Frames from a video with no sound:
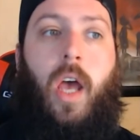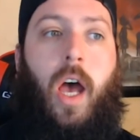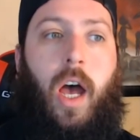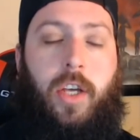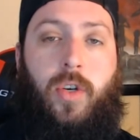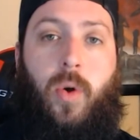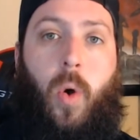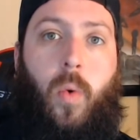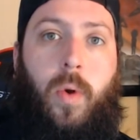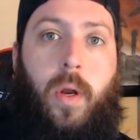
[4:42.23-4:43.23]
your
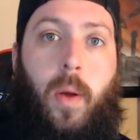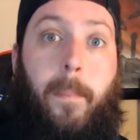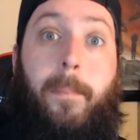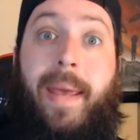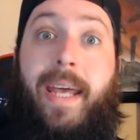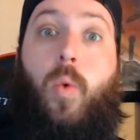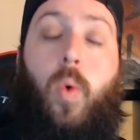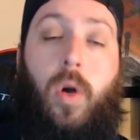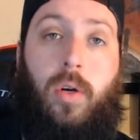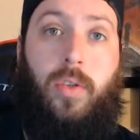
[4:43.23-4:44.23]
own big
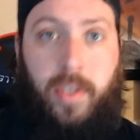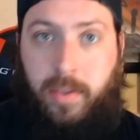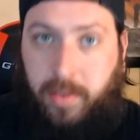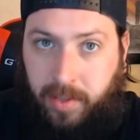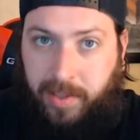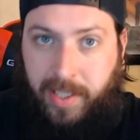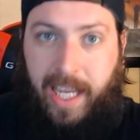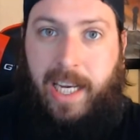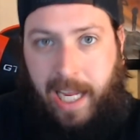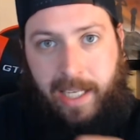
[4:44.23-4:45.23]
world
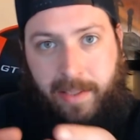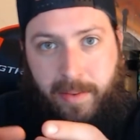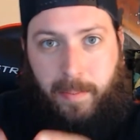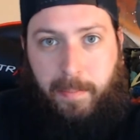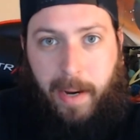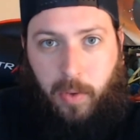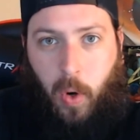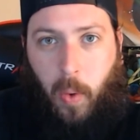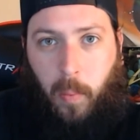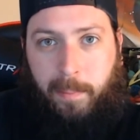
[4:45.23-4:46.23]
in a
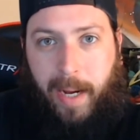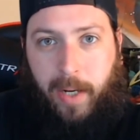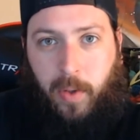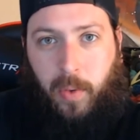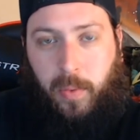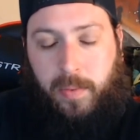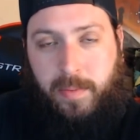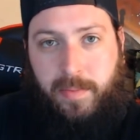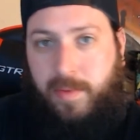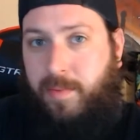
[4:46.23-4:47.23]
micro
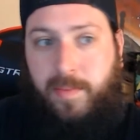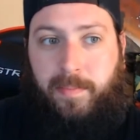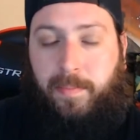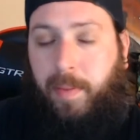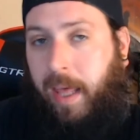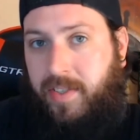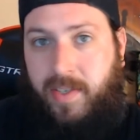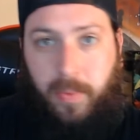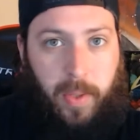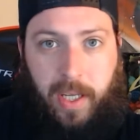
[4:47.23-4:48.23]
place,
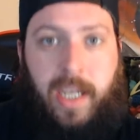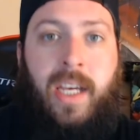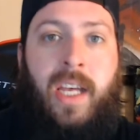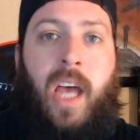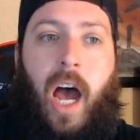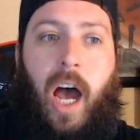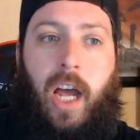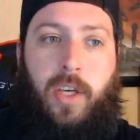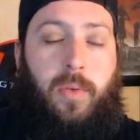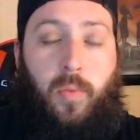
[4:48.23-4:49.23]
really.
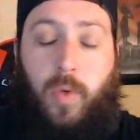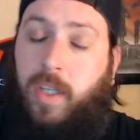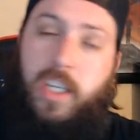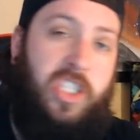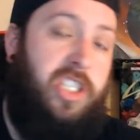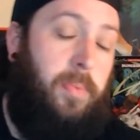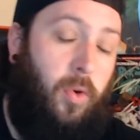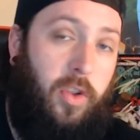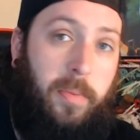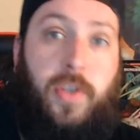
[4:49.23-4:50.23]
You can really explore
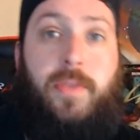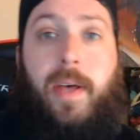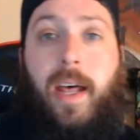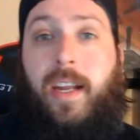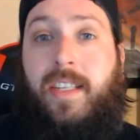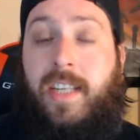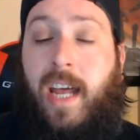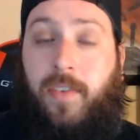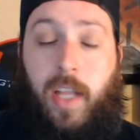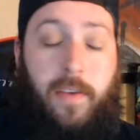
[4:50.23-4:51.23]
the Principalities and have
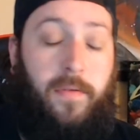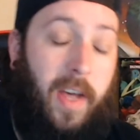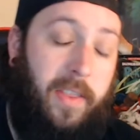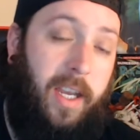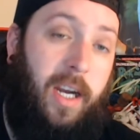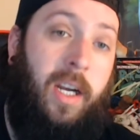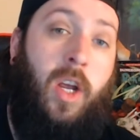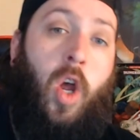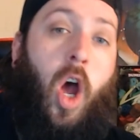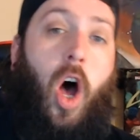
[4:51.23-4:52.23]
a lot of fun there,
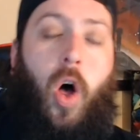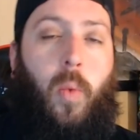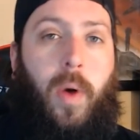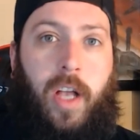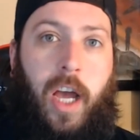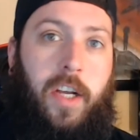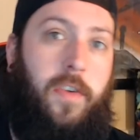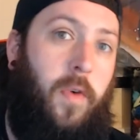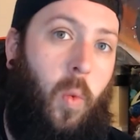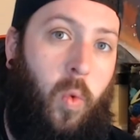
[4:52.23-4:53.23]
all while kind of
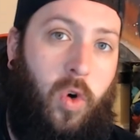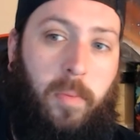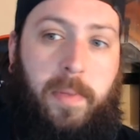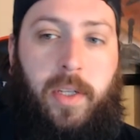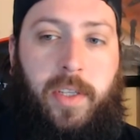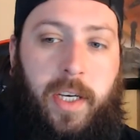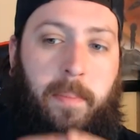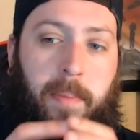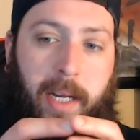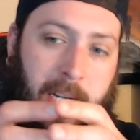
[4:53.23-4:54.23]
world building,
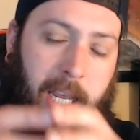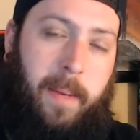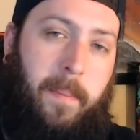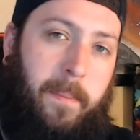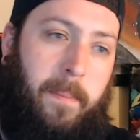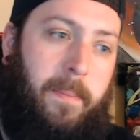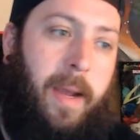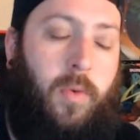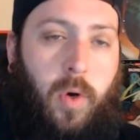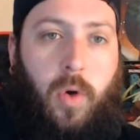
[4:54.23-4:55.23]
but in a
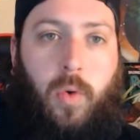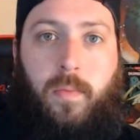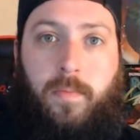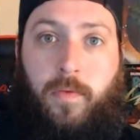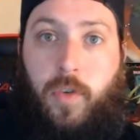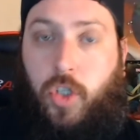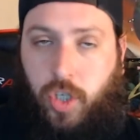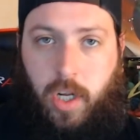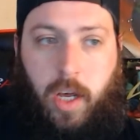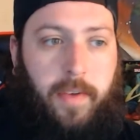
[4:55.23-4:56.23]
micro version
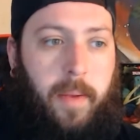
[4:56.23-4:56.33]
of it.